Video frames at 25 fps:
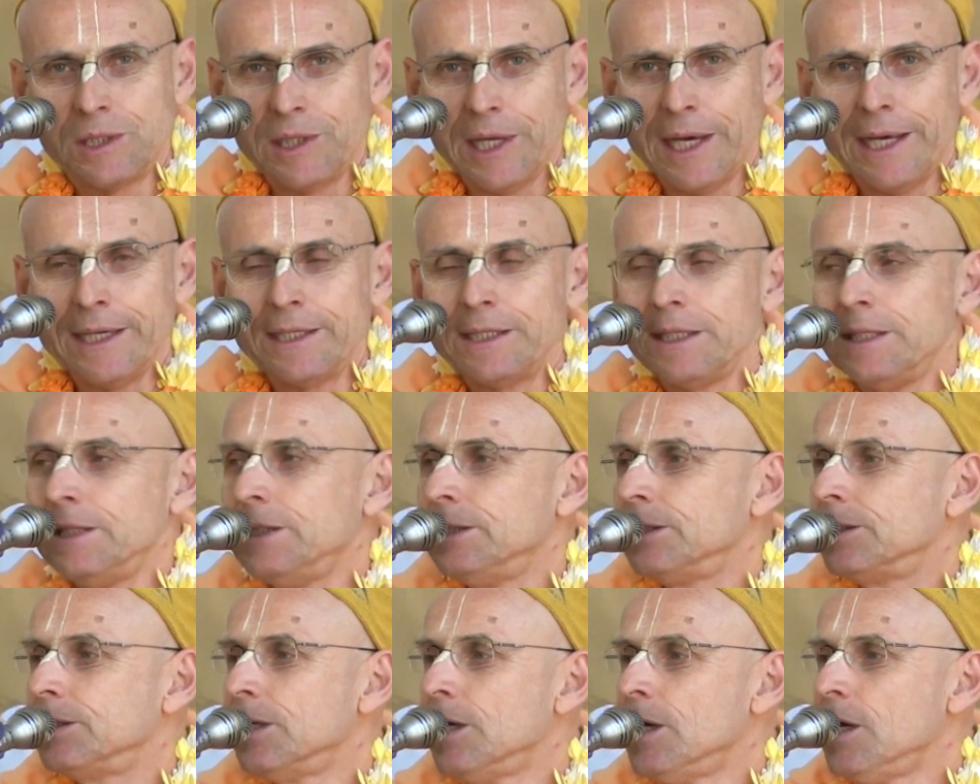That
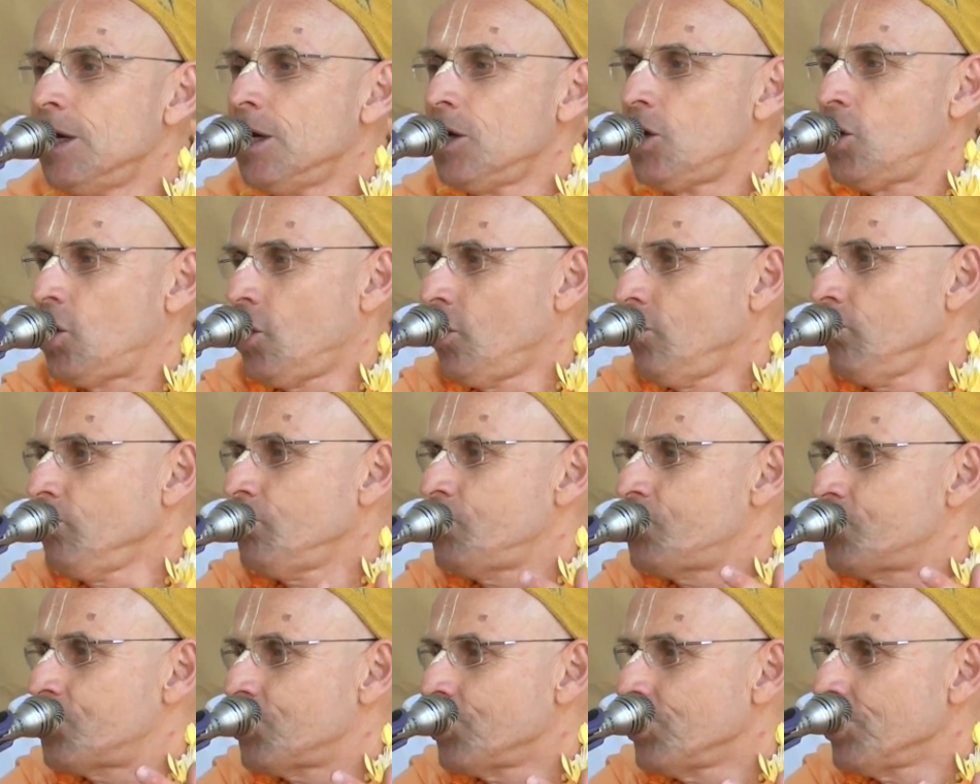is,
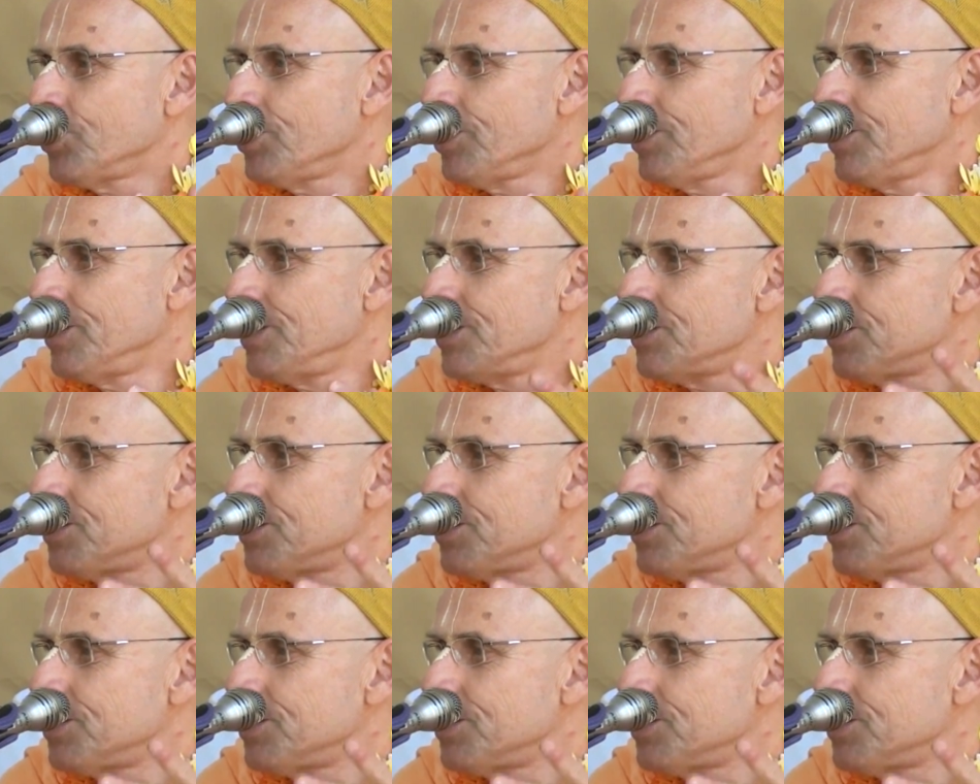culture